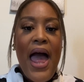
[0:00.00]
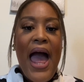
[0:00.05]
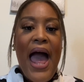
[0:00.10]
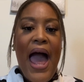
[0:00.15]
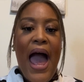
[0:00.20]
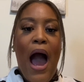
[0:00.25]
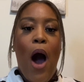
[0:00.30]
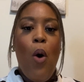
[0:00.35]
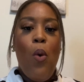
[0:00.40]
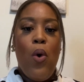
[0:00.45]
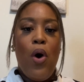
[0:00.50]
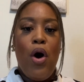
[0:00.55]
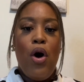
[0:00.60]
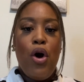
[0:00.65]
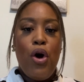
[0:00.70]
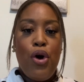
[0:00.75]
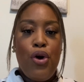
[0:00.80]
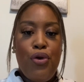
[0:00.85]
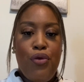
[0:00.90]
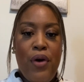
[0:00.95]
our
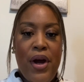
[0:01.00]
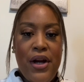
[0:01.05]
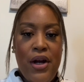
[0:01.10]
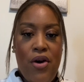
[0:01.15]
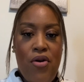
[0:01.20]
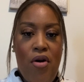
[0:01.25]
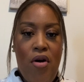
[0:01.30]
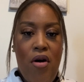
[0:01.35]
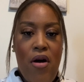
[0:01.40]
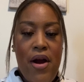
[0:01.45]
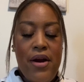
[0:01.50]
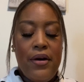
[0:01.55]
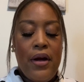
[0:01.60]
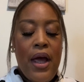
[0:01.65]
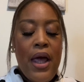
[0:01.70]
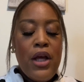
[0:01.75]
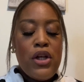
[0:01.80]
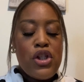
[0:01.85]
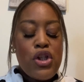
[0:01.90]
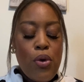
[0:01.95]
credit card.
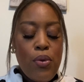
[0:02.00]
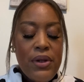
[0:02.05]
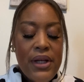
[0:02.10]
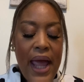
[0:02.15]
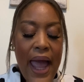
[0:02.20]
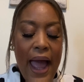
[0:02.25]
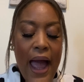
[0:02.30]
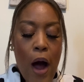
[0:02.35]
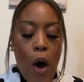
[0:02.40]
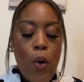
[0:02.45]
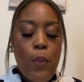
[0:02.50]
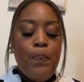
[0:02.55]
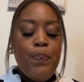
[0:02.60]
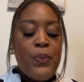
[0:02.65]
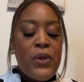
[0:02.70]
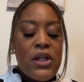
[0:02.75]
So now,